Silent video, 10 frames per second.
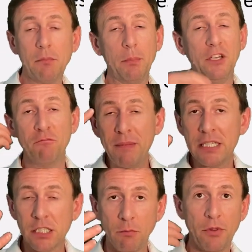Maybe you've
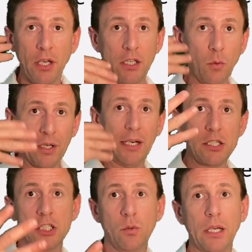missed something and you want to listen
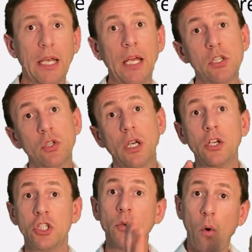to it again. So you can
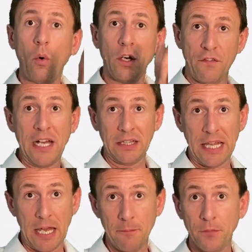do all of that
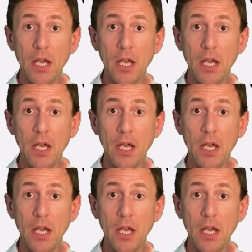there.